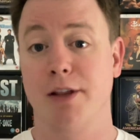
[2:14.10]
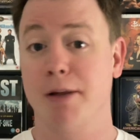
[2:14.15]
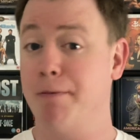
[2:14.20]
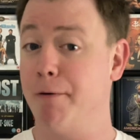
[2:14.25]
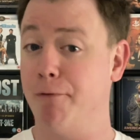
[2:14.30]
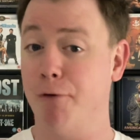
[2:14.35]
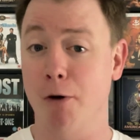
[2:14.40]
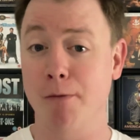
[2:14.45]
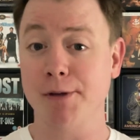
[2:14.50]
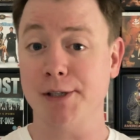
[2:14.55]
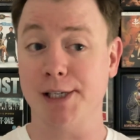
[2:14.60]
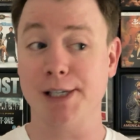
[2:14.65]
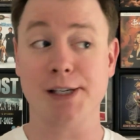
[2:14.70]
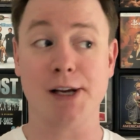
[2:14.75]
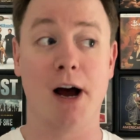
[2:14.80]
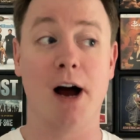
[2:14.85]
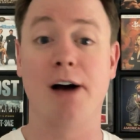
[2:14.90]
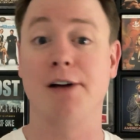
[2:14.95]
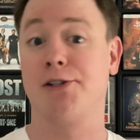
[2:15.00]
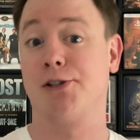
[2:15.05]
performances
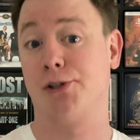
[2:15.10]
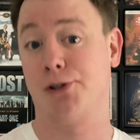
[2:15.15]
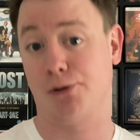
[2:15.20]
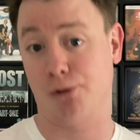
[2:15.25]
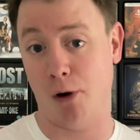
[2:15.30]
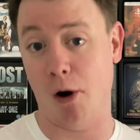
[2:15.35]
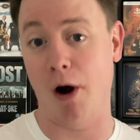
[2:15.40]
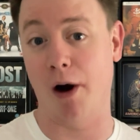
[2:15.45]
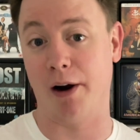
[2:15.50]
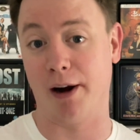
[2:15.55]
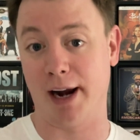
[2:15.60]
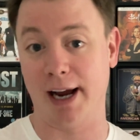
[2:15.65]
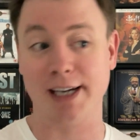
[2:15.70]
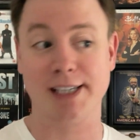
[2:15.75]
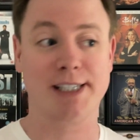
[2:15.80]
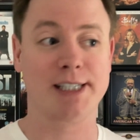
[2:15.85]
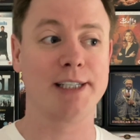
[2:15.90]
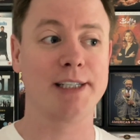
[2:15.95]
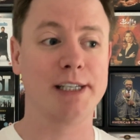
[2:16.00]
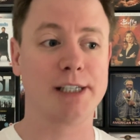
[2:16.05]
are strong. Like,
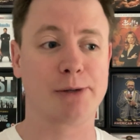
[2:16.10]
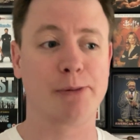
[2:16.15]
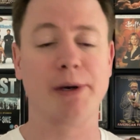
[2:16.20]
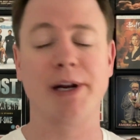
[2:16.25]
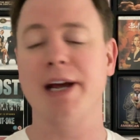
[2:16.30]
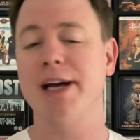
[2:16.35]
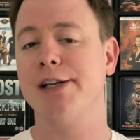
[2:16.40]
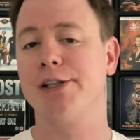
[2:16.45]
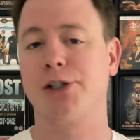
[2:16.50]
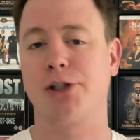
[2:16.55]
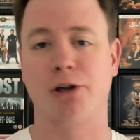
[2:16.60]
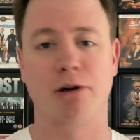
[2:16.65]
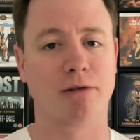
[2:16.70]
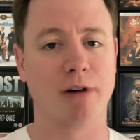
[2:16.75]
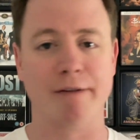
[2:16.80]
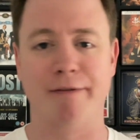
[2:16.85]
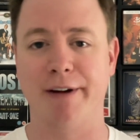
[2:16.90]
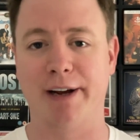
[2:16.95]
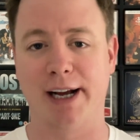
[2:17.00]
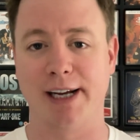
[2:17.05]
Sydney Sweeney is
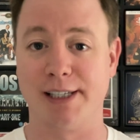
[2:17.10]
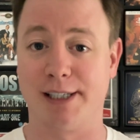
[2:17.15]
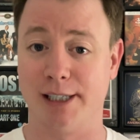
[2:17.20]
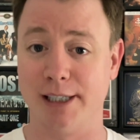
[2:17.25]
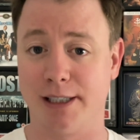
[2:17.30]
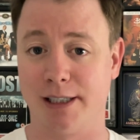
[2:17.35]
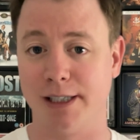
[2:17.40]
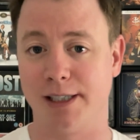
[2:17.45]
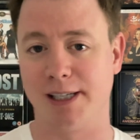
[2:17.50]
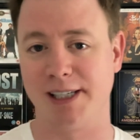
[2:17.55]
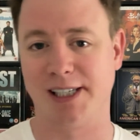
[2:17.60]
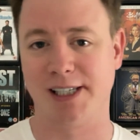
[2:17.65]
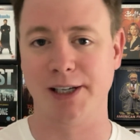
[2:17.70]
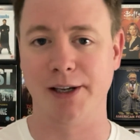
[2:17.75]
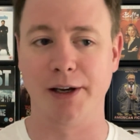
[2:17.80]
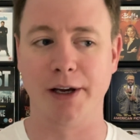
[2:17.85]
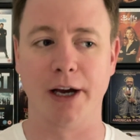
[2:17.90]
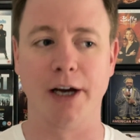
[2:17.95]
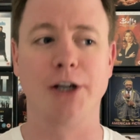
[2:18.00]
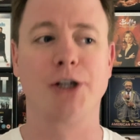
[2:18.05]
terrific as Sister
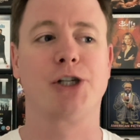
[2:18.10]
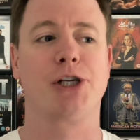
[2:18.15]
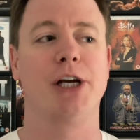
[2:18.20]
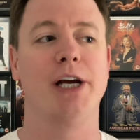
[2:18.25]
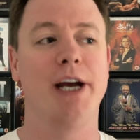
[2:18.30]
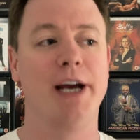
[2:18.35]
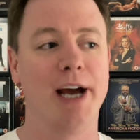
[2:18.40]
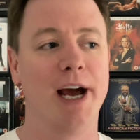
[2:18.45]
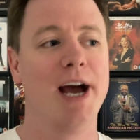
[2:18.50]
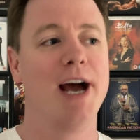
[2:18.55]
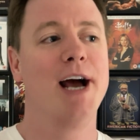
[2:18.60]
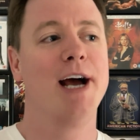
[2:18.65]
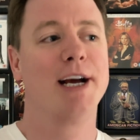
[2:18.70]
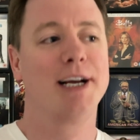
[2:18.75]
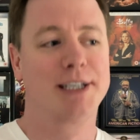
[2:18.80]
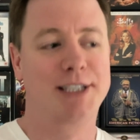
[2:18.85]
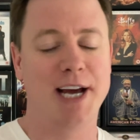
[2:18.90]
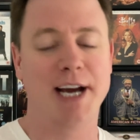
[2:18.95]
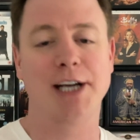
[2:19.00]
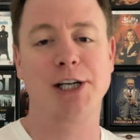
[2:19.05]
Cecilia. She
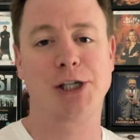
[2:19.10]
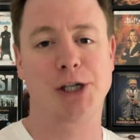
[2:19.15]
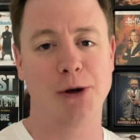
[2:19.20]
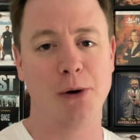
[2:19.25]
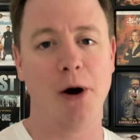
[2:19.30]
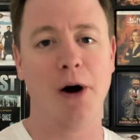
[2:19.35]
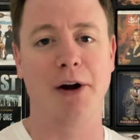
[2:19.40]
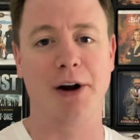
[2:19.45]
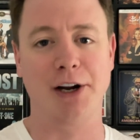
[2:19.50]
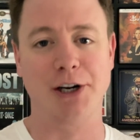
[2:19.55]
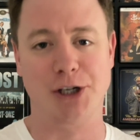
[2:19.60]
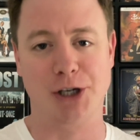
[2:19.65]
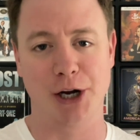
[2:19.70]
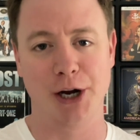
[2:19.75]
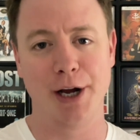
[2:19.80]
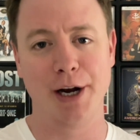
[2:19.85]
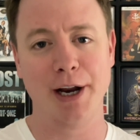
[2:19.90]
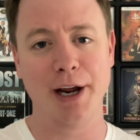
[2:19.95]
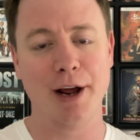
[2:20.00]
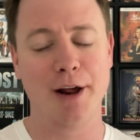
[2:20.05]
takes you on a
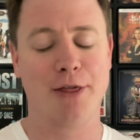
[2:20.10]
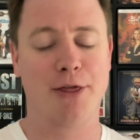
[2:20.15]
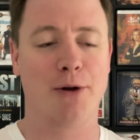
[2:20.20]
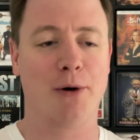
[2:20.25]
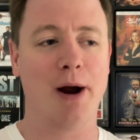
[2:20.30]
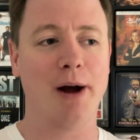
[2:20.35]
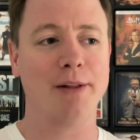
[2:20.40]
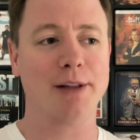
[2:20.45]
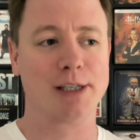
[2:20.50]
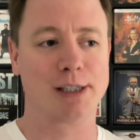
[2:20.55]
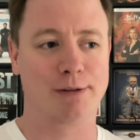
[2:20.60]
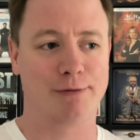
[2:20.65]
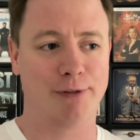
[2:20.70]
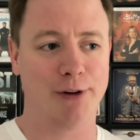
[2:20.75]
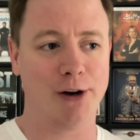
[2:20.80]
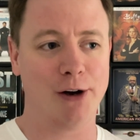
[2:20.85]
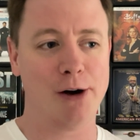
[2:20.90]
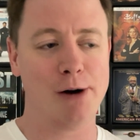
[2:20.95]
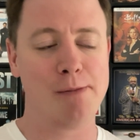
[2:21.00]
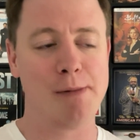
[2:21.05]
journey throughout this
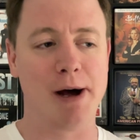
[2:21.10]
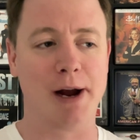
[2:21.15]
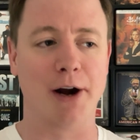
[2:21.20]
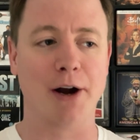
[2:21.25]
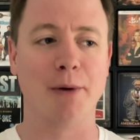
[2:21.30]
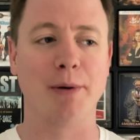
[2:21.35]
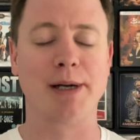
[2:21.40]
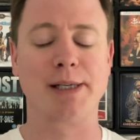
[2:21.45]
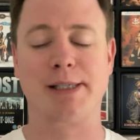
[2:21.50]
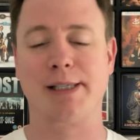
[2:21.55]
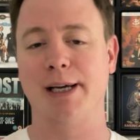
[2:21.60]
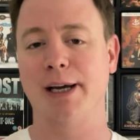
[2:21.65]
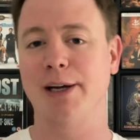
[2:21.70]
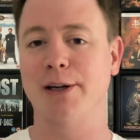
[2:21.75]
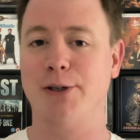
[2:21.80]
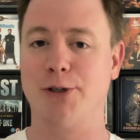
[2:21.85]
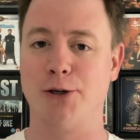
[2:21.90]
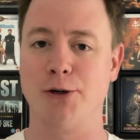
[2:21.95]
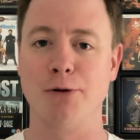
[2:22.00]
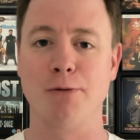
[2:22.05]
film, and I don't want to
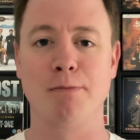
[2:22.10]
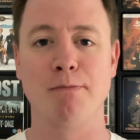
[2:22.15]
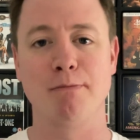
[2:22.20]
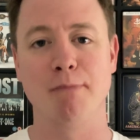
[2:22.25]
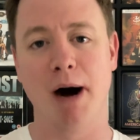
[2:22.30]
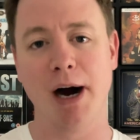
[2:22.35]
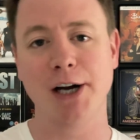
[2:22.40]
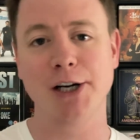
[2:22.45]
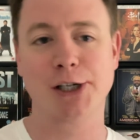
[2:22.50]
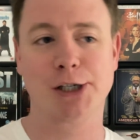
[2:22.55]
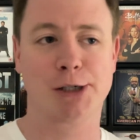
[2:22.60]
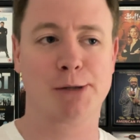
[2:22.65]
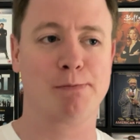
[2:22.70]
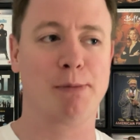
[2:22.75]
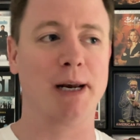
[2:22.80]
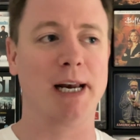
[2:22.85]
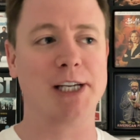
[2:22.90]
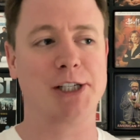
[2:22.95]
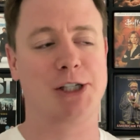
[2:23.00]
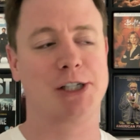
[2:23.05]
say too much,
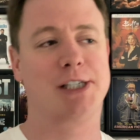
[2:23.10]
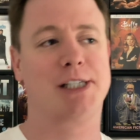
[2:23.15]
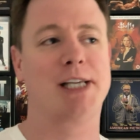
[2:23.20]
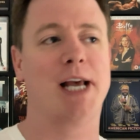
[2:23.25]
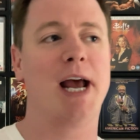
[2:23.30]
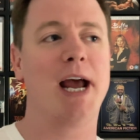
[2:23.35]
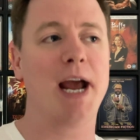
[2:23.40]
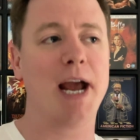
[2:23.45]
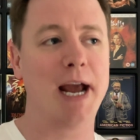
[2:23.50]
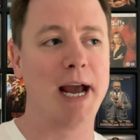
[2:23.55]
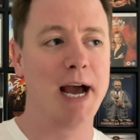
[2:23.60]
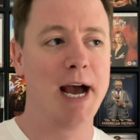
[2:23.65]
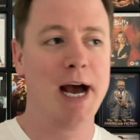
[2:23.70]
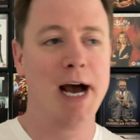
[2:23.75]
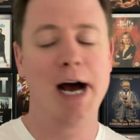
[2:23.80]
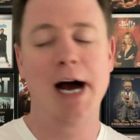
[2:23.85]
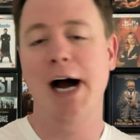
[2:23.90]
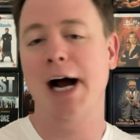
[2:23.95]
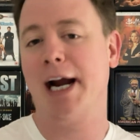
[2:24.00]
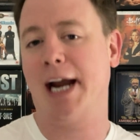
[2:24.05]
but let's just say
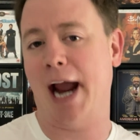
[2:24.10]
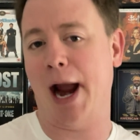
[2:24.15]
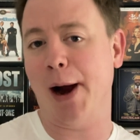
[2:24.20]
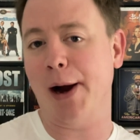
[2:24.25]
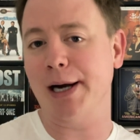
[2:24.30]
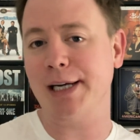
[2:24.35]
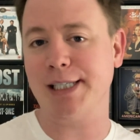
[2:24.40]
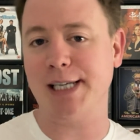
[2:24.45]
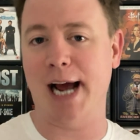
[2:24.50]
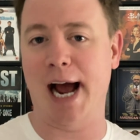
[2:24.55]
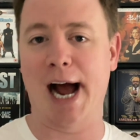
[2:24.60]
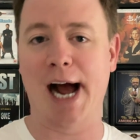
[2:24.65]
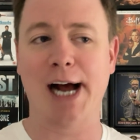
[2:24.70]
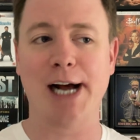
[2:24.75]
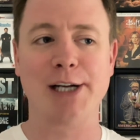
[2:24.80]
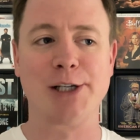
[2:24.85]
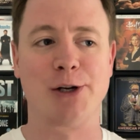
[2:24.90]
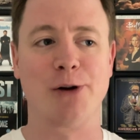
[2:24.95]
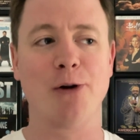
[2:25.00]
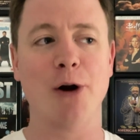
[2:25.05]
her character
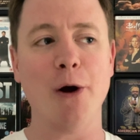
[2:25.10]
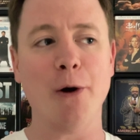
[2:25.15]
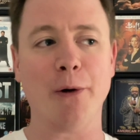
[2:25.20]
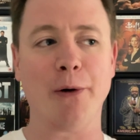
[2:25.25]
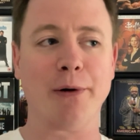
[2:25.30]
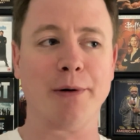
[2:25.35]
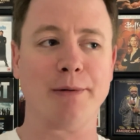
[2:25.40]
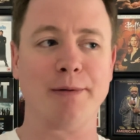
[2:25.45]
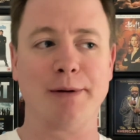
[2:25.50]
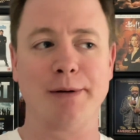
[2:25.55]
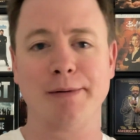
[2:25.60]
has her own